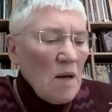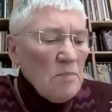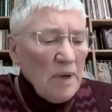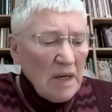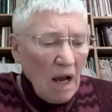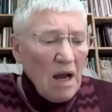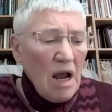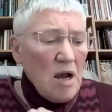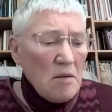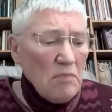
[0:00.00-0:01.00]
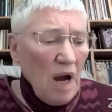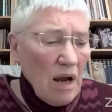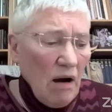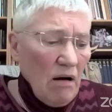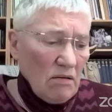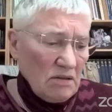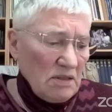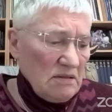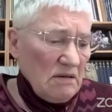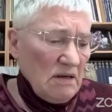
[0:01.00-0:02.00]
But my
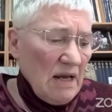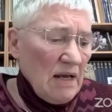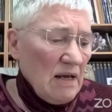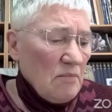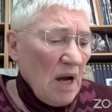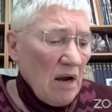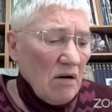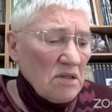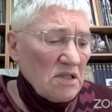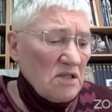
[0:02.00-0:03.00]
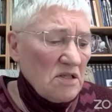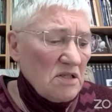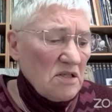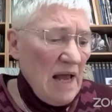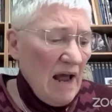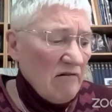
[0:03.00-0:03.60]
aunt Toby,